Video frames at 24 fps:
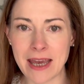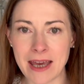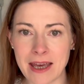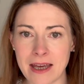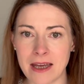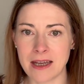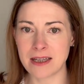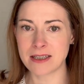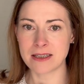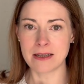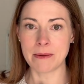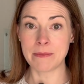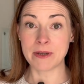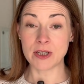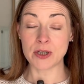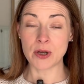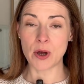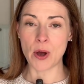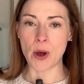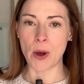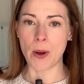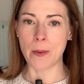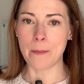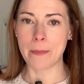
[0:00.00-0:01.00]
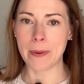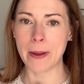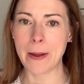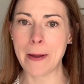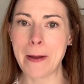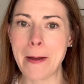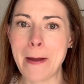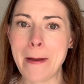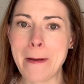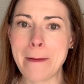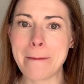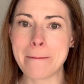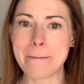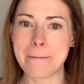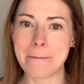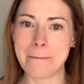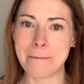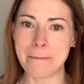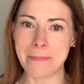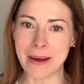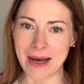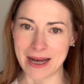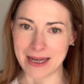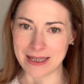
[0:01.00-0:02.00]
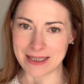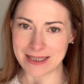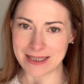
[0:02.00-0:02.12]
it a summer top. But